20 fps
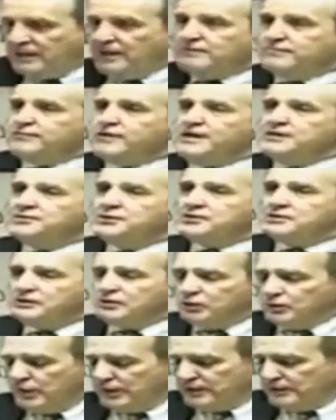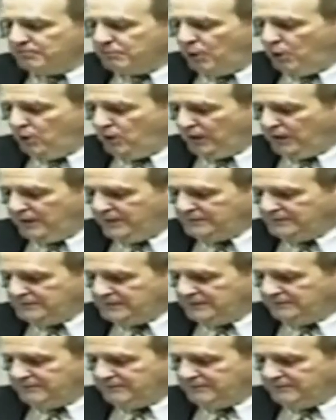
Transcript: And France's Louis Napoleon,